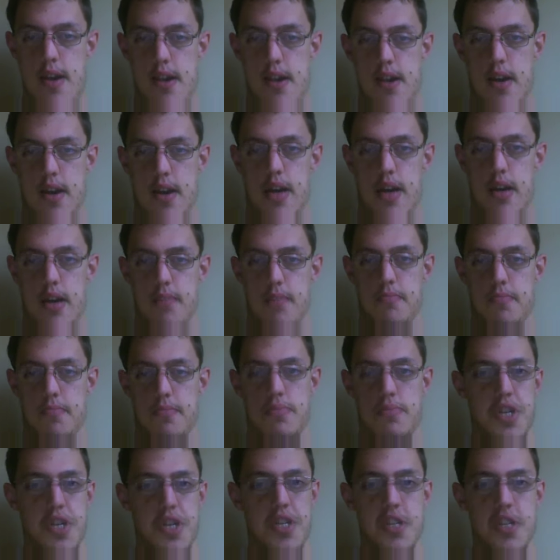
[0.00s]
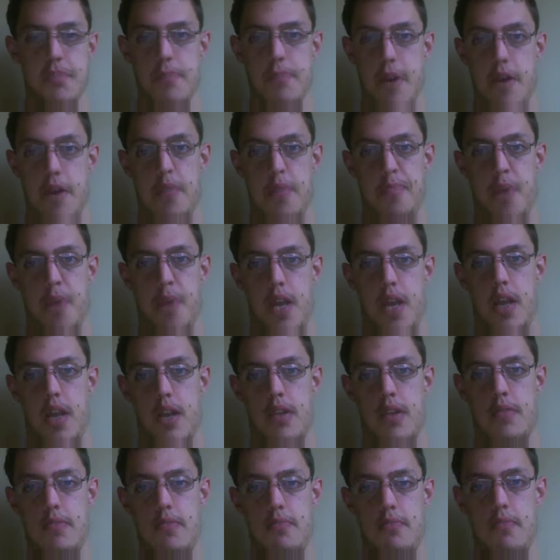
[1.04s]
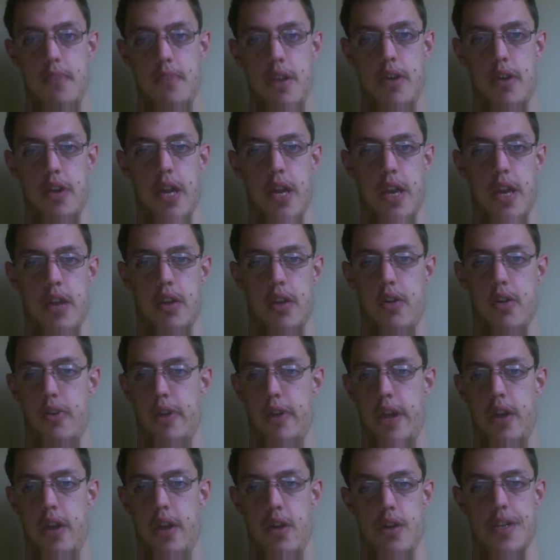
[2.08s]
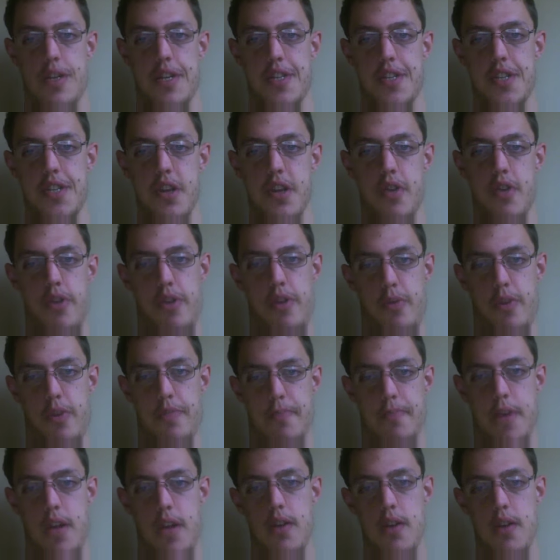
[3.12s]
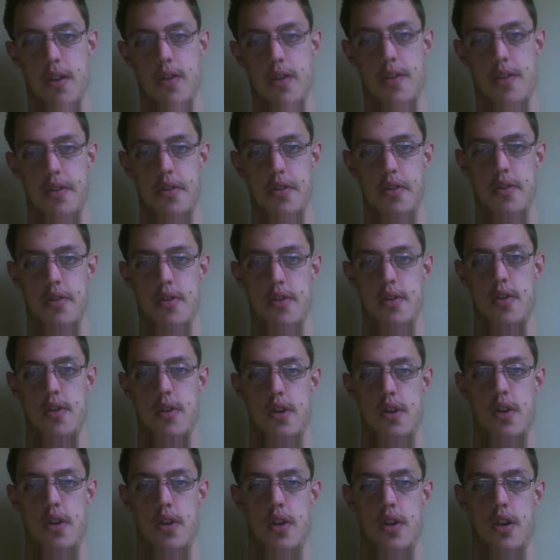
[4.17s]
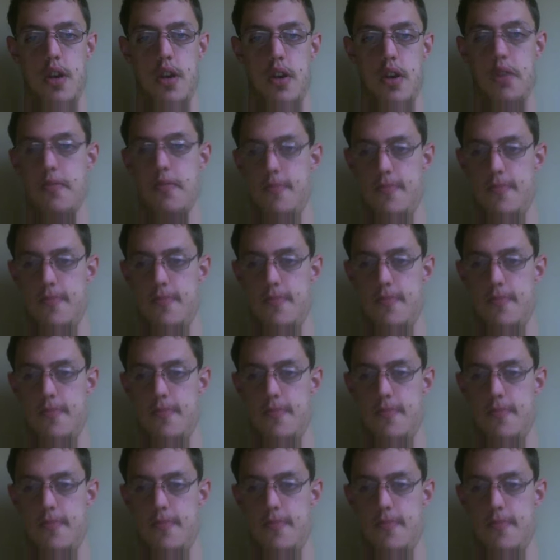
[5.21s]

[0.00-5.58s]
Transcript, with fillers: um, just my opinion. You can agree or disagree with me. He,